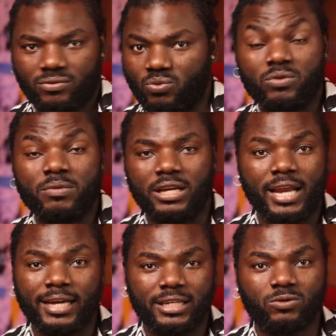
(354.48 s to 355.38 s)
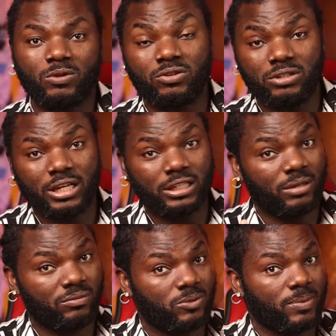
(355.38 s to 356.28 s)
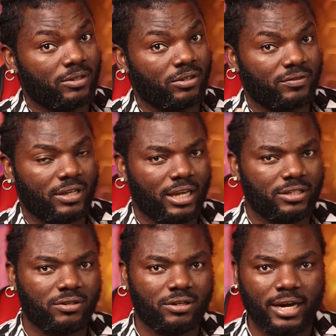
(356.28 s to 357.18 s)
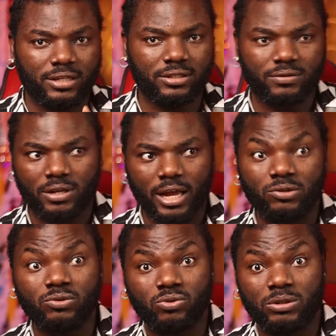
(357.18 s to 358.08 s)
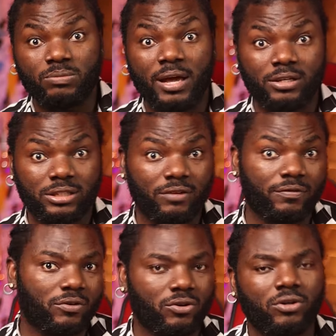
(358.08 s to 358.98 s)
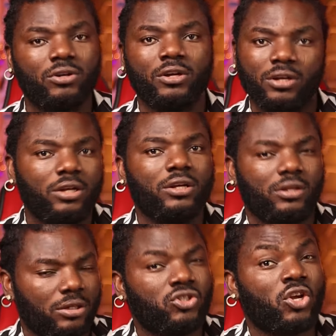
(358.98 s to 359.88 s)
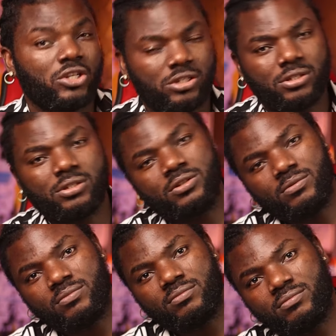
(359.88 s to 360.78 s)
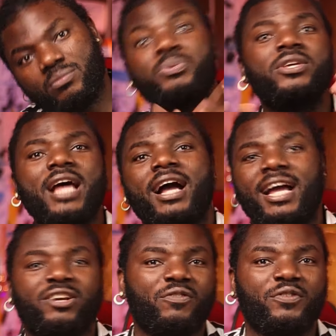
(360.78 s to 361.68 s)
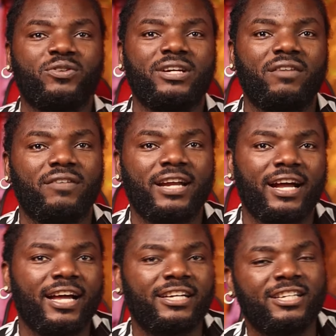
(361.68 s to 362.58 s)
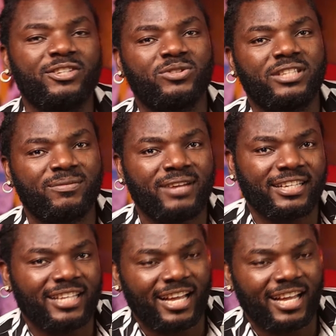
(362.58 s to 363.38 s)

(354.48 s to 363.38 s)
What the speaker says: women like it when you tell them this part of your hair is not right. Can you do it by yourself, or just be that kind of photographer that can relate to them like